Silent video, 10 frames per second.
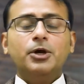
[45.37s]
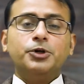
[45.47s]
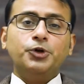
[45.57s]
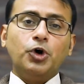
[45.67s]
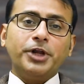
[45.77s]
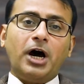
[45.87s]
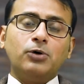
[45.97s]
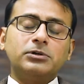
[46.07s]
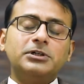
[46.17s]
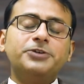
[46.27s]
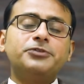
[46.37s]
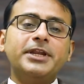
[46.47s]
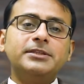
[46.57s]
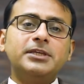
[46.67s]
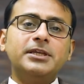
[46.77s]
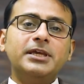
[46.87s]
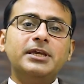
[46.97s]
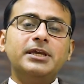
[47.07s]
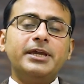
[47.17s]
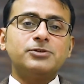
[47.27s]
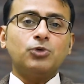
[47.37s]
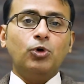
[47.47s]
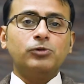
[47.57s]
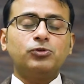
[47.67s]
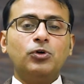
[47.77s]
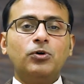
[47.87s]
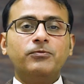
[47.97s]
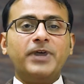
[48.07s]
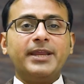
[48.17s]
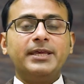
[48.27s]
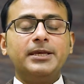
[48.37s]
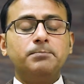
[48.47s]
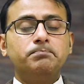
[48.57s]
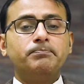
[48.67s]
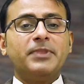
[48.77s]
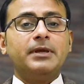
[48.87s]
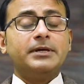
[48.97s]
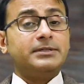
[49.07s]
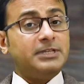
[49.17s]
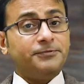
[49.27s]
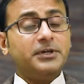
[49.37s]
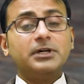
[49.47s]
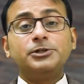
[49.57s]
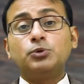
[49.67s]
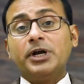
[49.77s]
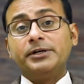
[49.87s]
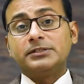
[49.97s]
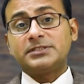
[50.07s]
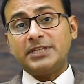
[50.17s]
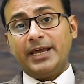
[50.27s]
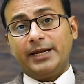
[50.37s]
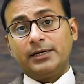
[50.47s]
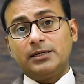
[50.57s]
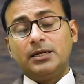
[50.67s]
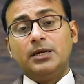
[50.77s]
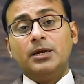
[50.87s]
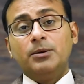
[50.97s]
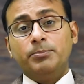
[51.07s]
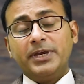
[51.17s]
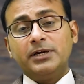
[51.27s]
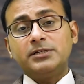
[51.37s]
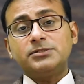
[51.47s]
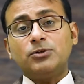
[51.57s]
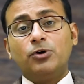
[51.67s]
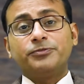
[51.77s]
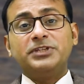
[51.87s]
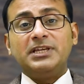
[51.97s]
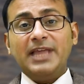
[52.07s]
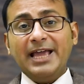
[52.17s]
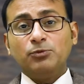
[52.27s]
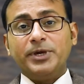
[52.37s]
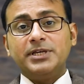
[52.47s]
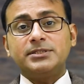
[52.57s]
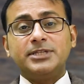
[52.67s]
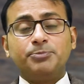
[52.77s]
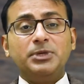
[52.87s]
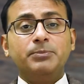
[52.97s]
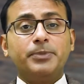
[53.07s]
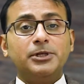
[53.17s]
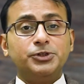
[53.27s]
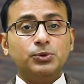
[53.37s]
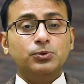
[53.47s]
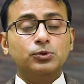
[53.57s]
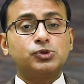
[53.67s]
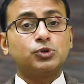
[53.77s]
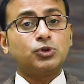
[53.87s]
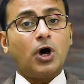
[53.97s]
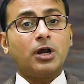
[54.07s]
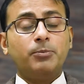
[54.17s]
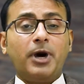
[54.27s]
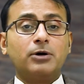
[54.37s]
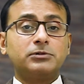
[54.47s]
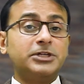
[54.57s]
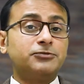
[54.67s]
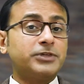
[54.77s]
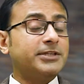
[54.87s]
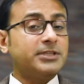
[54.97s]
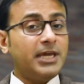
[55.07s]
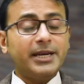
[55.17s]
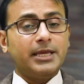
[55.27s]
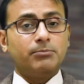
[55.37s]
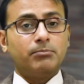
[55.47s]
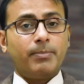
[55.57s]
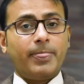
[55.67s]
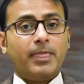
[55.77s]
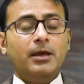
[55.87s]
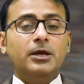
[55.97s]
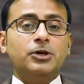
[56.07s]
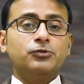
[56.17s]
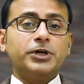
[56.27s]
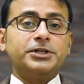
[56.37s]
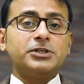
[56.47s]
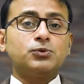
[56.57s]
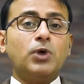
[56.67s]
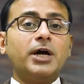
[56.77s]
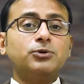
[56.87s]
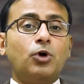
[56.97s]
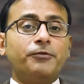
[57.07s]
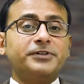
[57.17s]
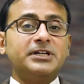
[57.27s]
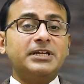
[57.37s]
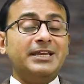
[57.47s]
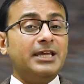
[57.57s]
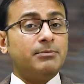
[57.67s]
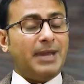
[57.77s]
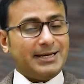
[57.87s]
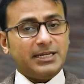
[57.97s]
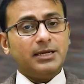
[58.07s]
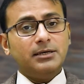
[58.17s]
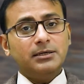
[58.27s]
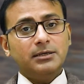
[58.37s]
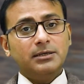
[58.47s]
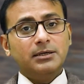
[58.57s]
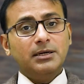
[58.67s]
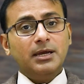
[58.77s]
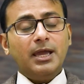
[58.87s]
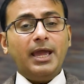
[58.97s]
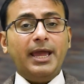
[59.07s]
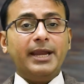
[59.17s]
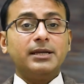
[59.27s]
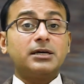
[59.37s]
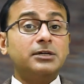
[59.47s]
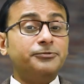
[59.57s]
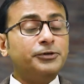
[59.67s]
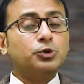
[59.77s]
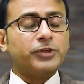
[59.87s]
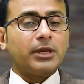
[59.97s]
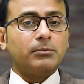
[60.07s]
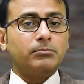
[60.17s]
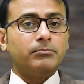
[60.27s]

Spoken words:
No doubt, literary theory is also very difficult to understand because of the language that people use to talk about literary theory. So it is quite often enigmatic and confusing.